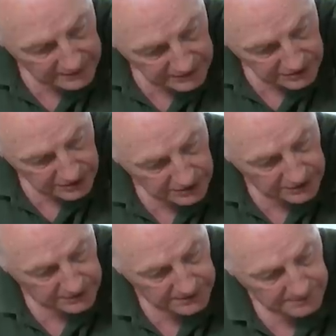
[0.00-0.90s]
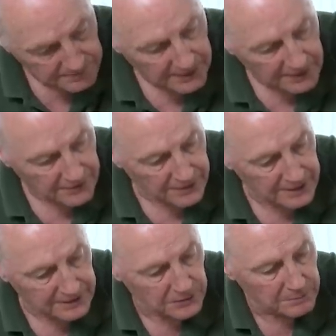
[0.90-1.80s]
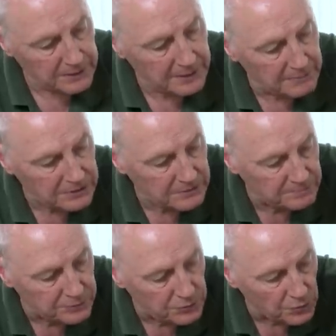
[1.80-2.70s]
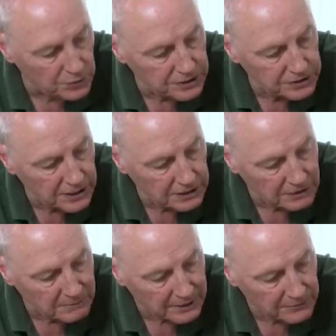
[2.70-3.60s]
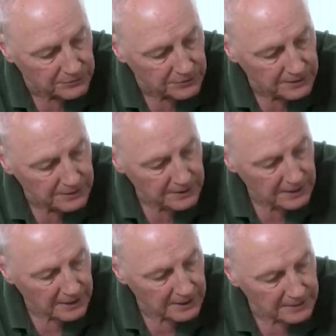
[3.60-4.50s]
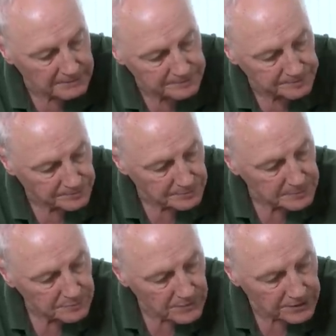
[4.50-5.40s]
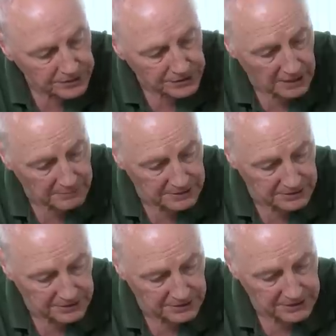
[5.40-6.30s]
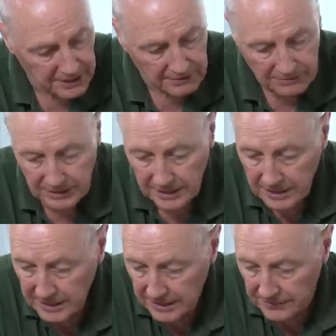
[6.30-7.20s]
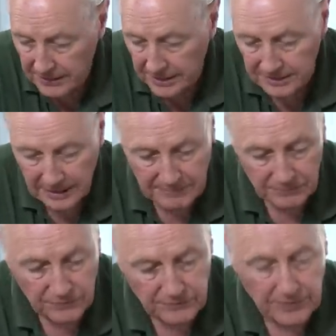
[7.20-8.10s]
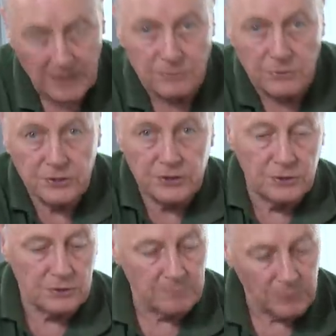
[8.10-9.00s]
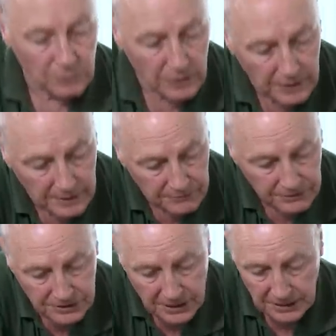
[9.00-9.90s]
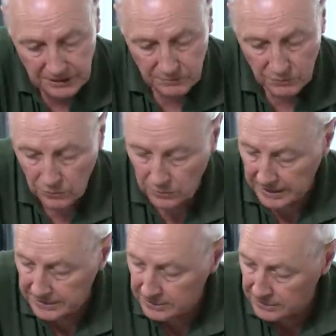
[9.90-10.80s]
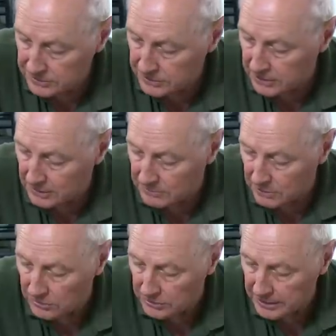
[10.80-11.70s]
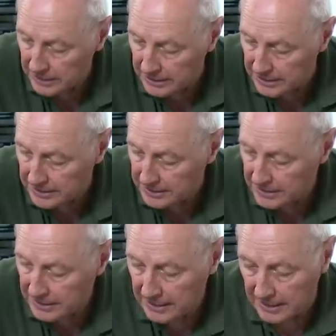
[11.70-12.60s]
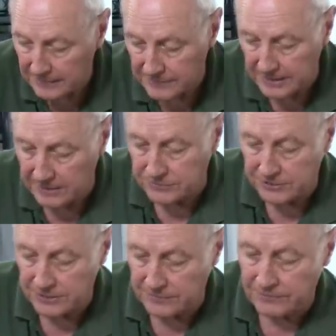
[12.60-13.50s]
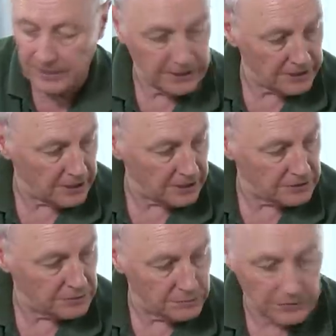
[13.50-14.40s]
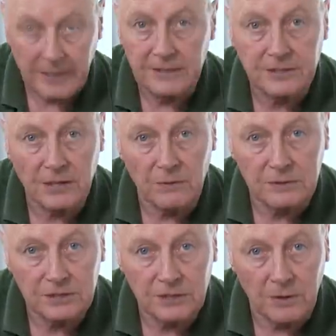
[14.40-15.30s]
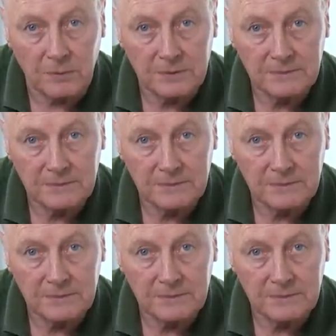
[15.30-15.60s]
in a turn, then there'll be a much broader tunnel mouth to come into this area, and then a far more suitable retaining wall then to come along here, and then obviously the freight yard will then go on top.